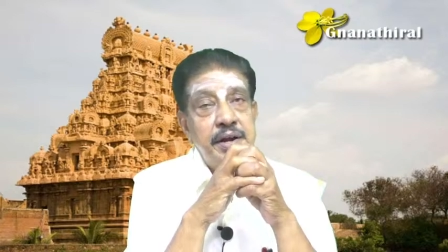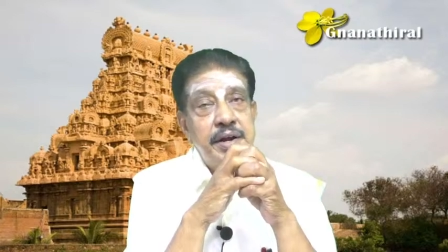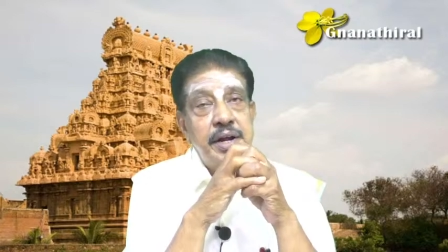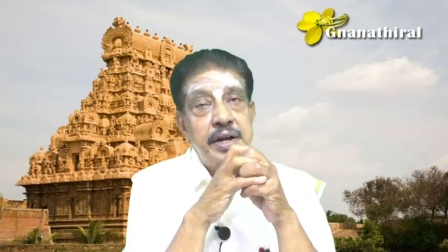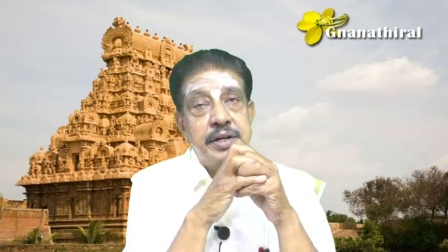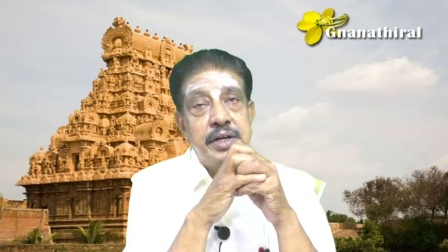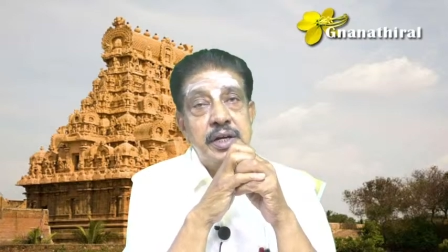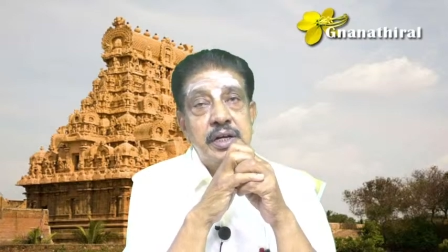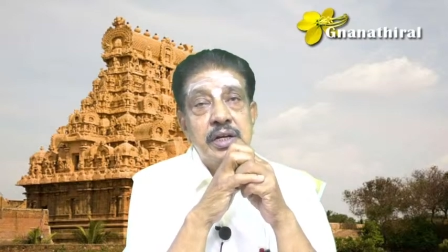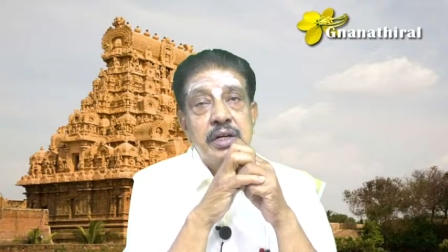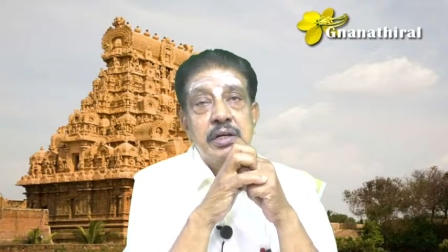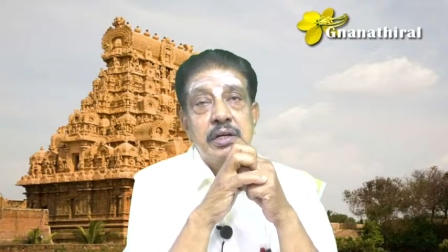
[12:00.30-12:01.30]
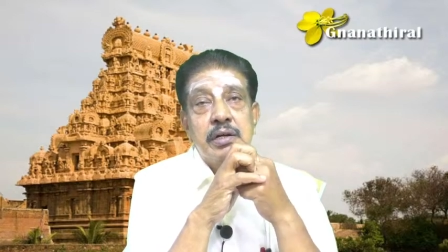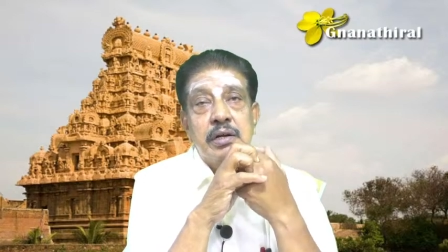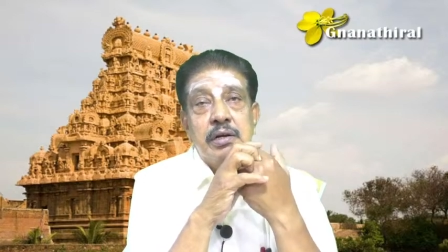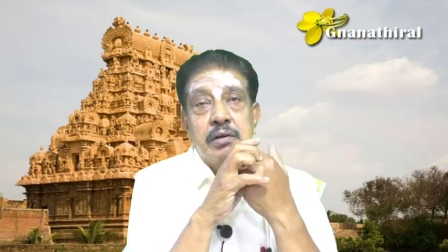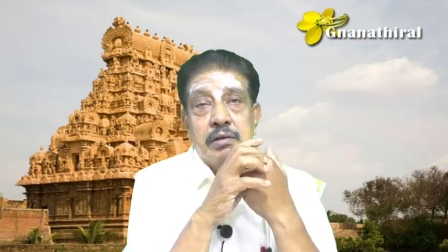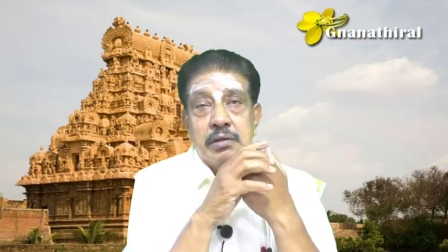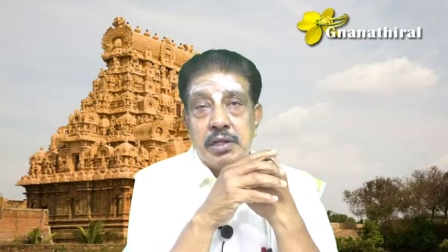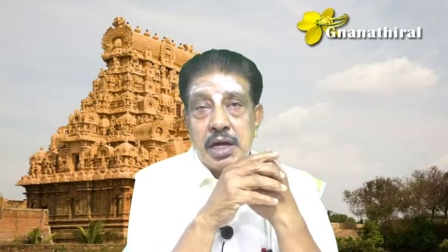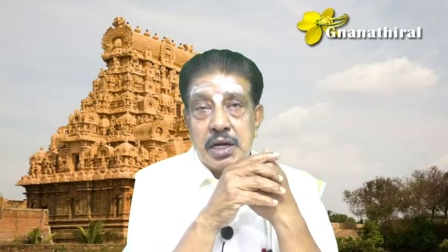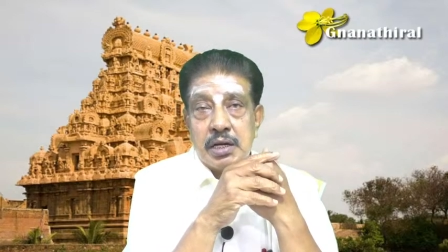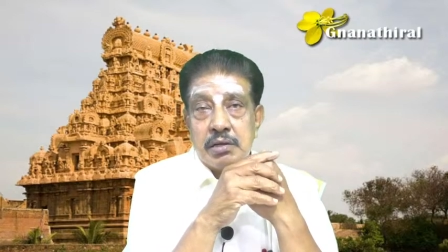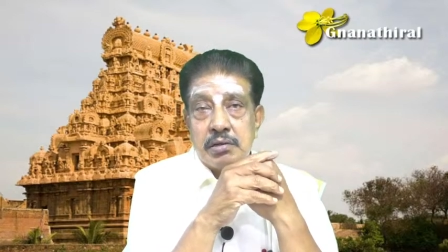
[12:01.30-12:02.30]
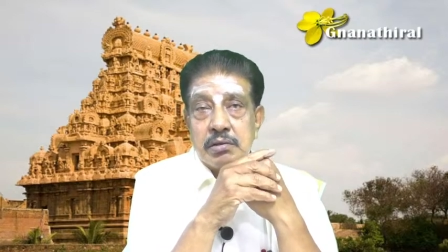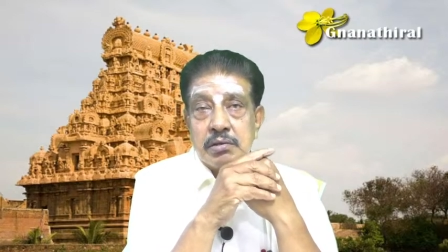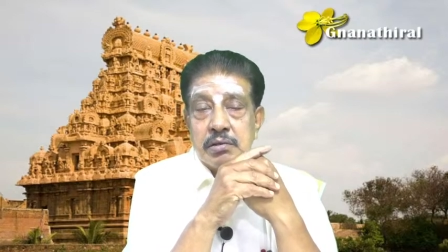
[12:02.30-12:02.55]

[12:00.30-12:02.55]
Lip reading: deity, then